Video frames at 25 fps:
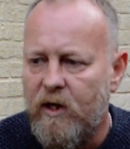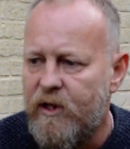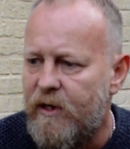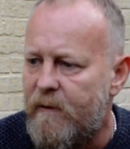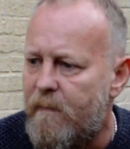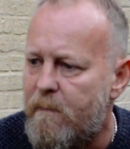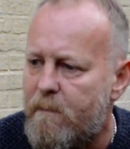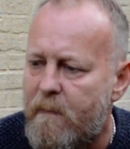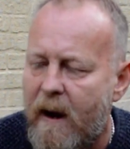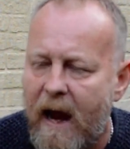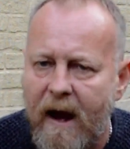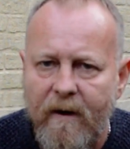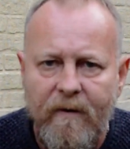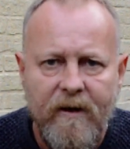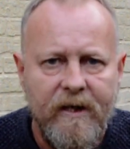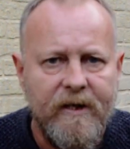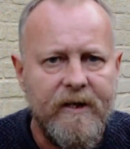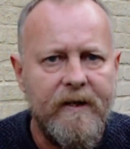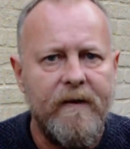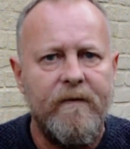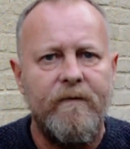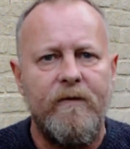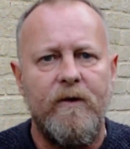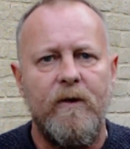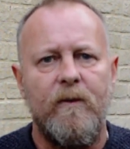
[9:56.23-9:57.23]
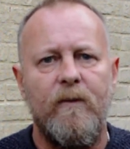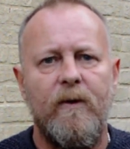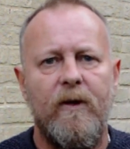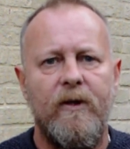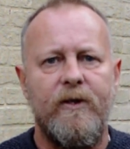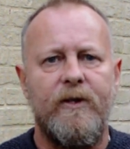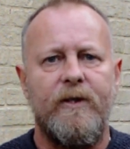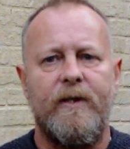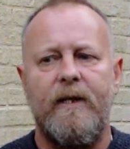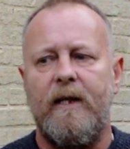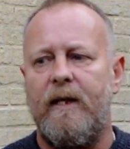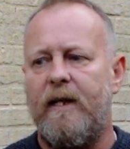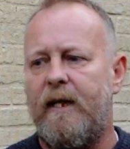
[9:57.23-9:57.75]
it's imperative to
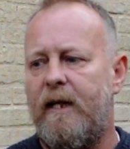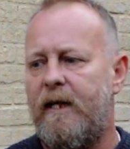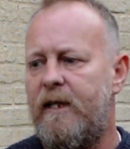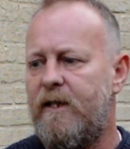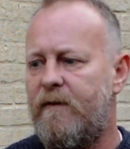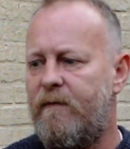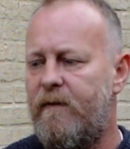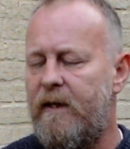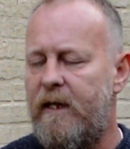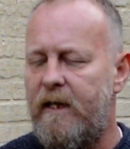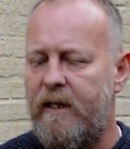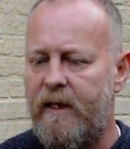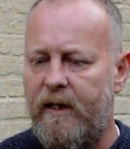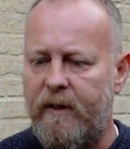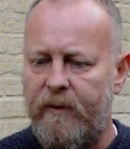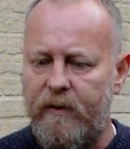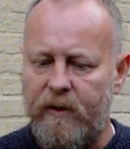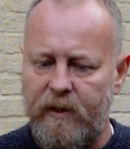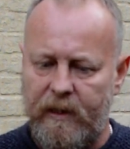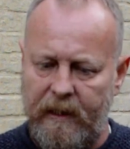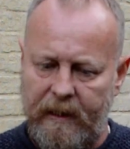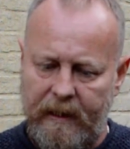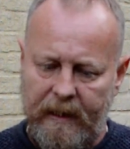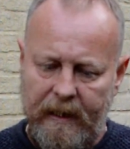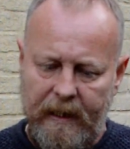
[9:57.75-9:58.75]
watch the last videos.